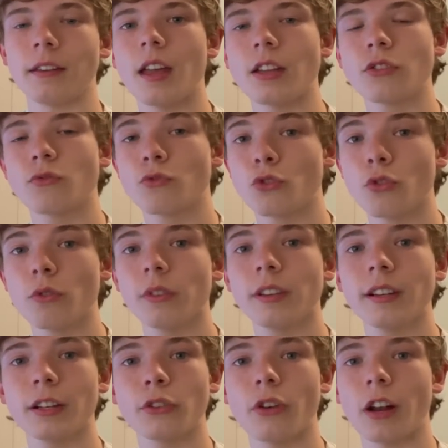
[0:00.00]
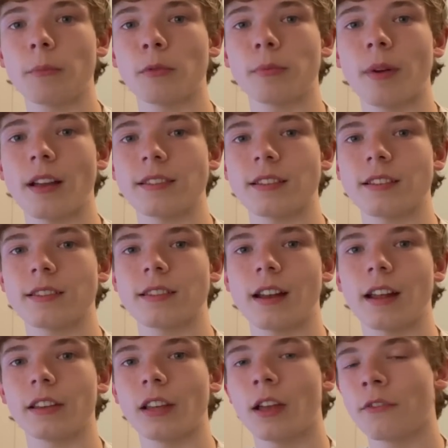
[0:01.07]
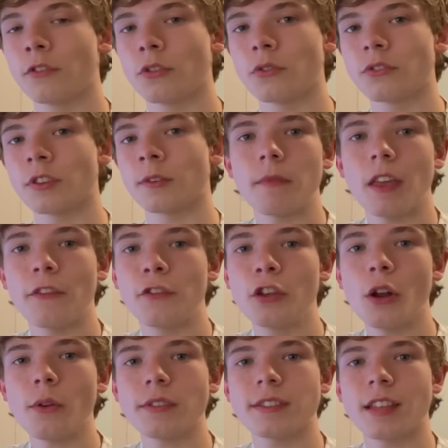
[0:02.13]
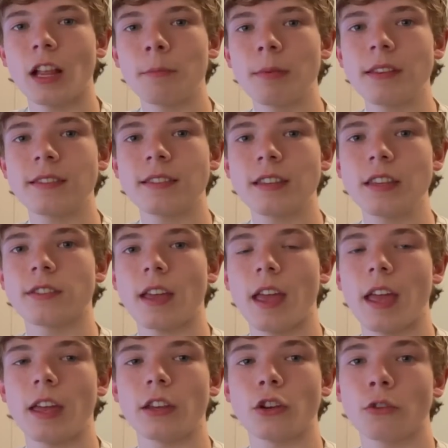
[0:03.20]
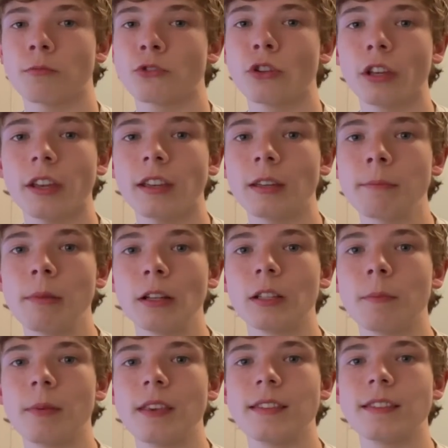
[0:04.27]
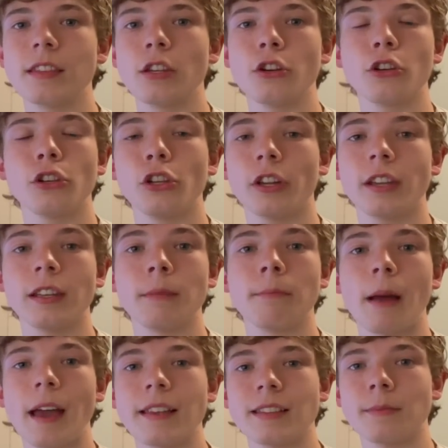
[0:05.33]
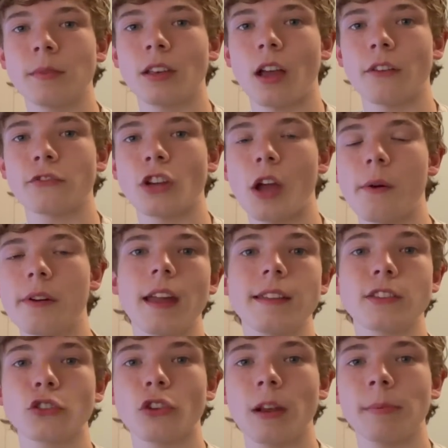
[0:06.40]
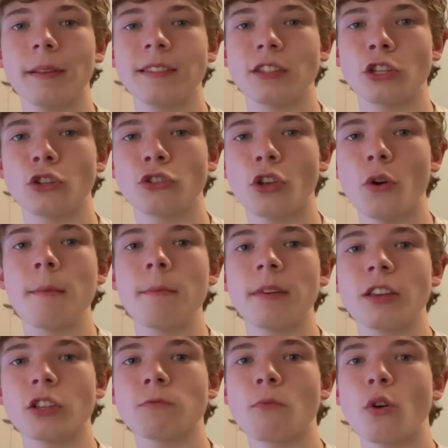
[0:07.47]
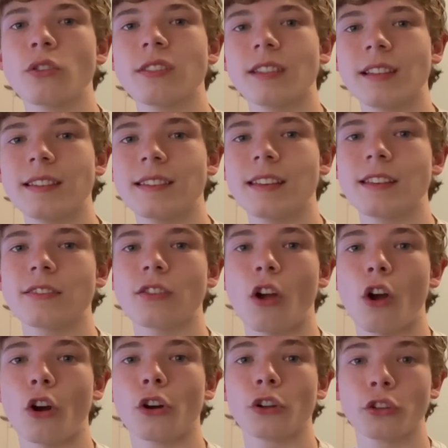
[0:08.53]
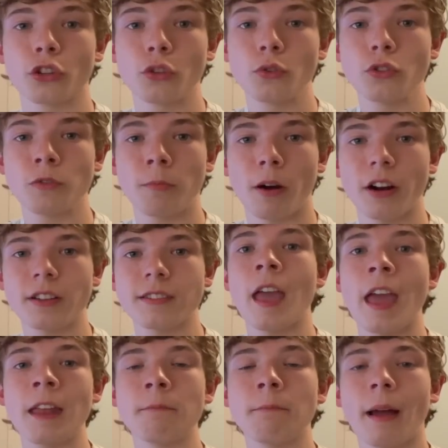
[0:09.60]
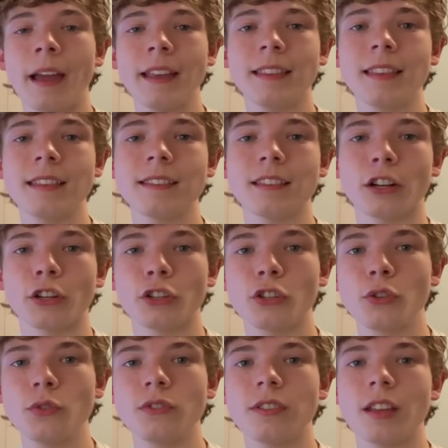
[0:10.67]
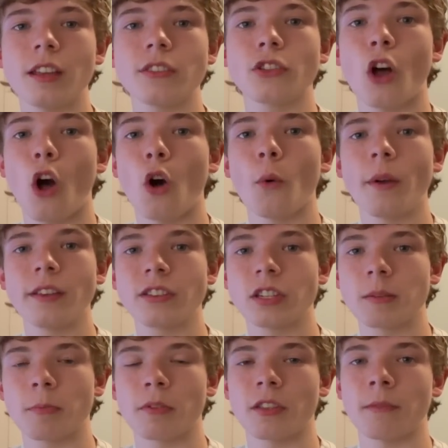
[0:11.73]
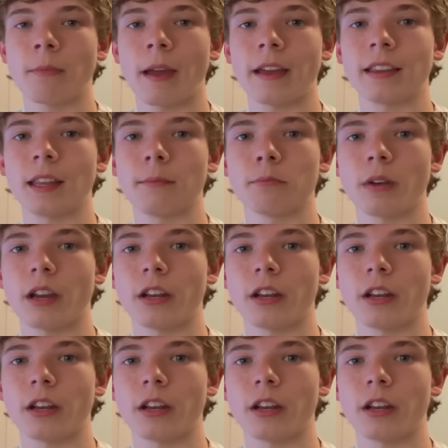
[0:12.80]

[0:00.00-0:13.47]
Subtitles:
It's truly an incredible process that I love using. If you don't sell PCs and you're looking to build a PC or you're looking to buy something off Java, it's a great place to do so because most listings are used parts, and buying things that are used is always cheaper than buying them brand